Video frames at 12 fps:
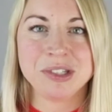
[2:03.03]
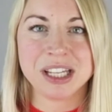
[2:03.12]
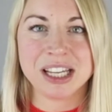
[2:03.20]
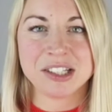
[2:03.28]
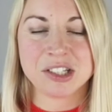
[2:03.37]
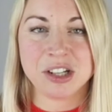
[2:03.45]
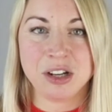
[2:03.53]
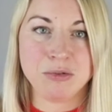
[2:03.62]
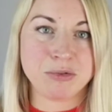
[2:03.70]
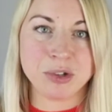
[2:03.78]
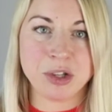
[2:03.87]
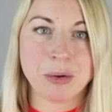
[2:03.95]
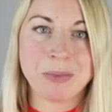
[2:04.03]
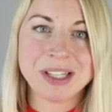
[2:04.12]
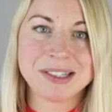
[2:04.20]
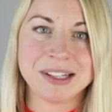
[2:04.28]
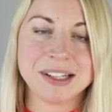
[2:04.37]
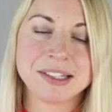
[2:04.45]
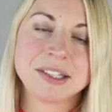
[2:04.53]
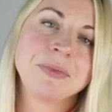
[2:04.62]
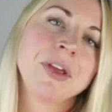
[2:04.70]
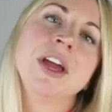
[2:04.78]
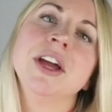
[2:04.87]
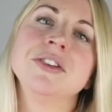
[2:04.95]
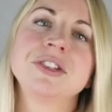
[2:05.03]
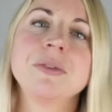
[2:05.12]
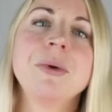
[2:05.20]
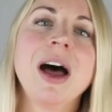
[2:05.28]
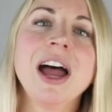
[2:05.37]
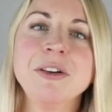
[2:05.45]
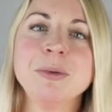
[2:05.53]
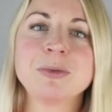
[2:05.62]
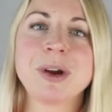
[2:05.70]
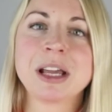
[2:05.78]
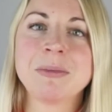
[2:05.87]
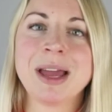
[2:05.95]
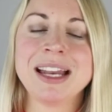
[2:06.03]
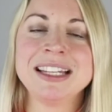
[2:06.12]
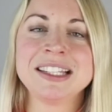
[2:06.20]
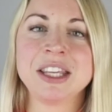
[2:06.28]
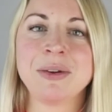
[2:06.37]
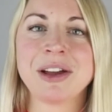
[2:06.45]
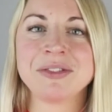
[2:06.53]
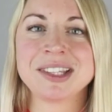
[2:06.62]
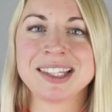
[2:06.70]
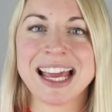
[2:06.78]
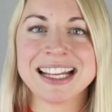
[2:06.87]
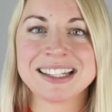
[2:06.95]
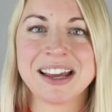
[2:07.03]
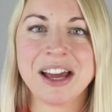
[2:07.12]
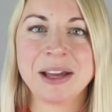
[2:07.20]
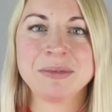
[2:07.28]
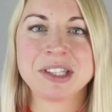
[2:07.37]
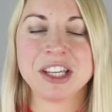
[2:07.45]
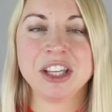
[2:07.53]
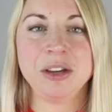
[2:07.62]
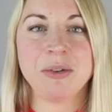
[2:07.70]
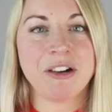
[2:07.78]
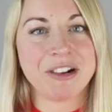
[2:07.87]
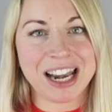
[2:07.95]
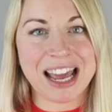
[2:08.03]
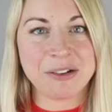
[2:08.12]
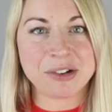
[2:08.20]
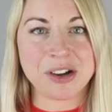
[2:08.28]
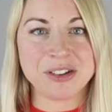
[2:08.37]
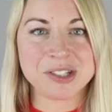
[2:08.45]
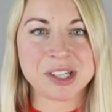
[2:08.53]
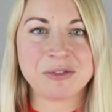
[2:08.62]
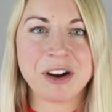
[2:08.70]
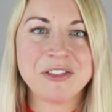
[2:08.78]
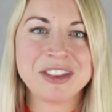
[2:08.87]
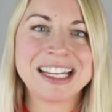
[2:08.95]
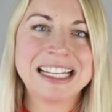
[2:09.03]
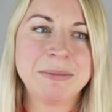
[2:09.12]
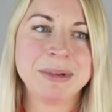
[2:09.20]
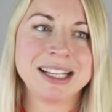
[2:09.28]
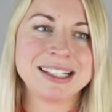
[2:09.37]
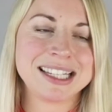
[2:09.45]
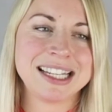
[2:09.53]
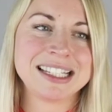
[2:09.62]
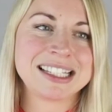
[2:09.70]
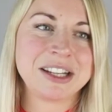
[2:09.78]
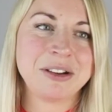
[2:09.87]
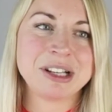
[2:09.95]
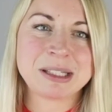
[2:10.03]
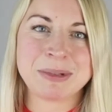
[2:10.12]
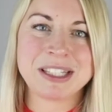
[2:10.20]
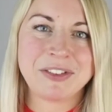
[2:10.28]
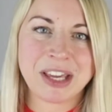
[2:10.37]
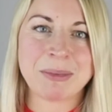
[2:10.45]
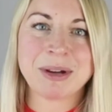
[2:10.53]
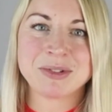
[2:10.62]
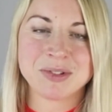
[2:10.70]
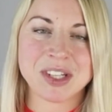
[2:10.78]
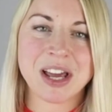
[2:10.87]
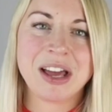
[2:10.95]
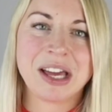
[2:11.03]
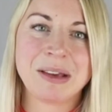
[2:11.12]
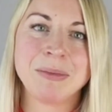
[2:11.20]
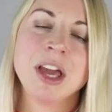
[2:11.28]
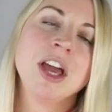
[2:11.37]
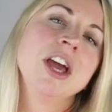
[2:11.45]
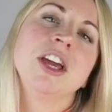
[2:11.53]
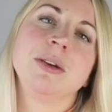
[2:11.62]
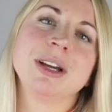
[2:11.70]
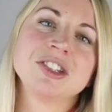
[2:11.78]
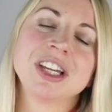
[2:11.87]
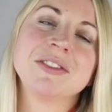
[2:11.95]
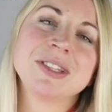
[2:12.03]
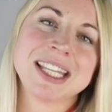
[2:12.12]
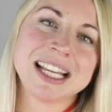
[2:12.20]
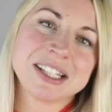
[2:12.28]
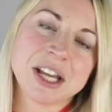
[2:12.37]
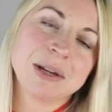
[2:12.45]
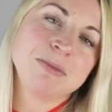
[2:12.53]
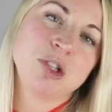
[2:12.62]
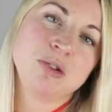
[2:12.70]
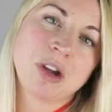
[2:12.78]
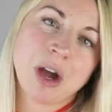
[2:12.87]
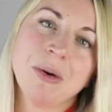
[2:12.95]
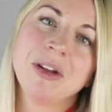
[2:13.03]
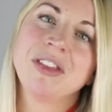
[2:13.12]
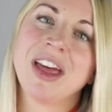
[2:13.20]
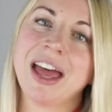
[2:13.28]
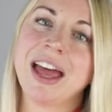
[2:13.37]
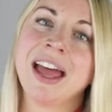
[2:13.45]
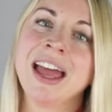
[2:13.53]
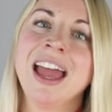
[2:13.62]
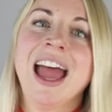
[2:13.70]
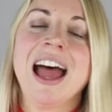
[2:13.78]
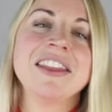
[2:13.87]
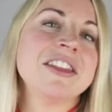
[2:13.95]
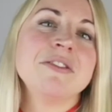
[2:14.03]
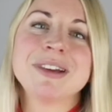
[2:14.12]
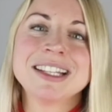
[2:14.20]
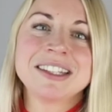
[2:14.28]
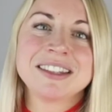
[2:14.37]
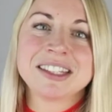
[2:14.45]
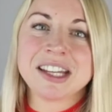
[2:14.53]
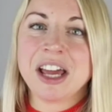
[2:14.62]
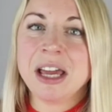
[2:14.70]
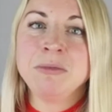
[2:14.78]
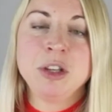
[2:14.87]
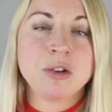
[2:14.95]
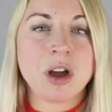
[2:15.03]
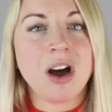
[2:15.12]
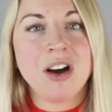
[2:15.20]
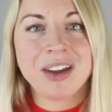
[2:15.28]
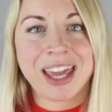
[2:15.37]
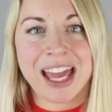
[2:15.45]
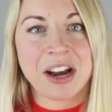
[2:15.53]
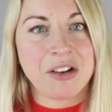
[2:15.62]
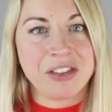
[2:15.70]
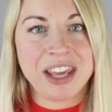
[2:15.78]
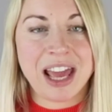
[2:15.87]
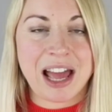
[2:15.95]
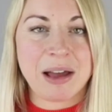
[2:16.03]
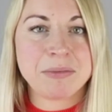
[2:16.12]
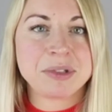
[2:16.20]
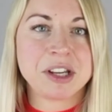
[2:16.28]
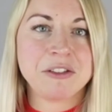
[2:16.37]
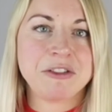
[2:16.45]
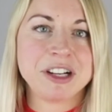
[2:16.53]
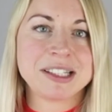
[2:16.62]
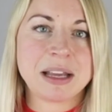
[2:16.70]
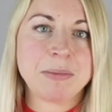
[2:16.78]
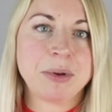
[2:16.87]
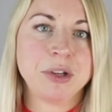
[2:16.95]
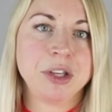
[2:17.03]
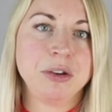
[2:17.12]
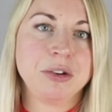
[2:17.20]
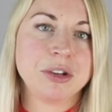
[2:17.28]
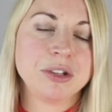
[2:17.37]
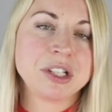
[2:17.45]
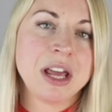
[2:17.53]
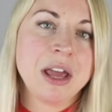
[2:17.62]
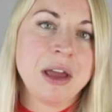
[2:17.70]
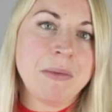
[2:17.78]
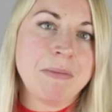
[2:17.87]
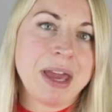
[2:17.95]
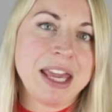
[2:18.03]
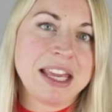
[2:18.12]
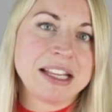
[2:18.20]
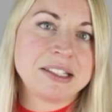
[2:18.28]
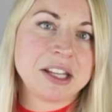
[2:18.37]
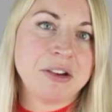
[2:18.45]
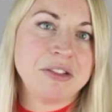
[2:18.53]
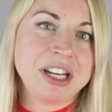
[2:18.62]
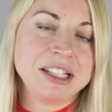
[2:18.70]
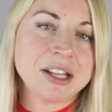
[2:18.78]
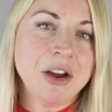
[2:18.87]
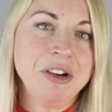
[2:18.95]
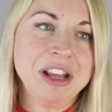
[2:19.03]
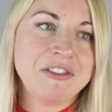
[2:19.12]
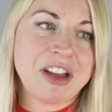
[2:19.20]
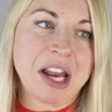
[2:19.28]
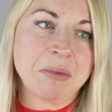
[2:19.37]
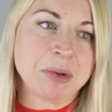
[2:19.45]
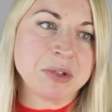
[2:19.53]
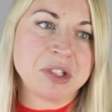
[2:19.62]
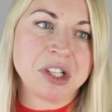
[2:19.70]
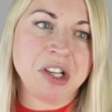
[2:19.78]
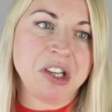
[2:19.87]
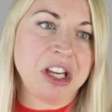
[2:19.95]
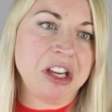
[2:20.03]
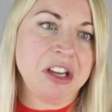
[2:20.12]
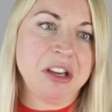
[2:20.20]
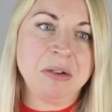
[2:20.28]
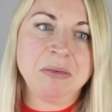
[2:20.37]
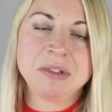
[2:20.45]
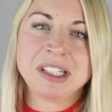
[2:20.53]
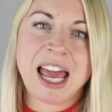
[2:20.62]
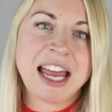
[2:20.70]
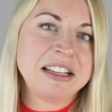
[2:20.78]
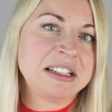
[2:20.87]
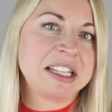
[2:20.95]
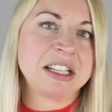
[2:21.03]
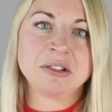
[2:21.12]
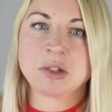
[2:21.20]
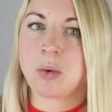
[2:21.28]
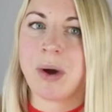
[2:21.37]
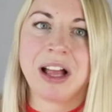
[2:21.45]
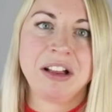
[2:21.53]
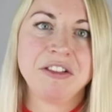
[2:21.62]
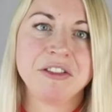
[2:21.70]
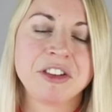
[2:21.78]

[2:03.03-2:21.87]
it to run your business. So what I would recommend is you have set times that you are allowed on. So rather than limiting it to a specific amount of time, you actually have set times you go on there, and then the rest of the time you can't get on the app. So for example, you could make it so that it's only available to you 10 till 12.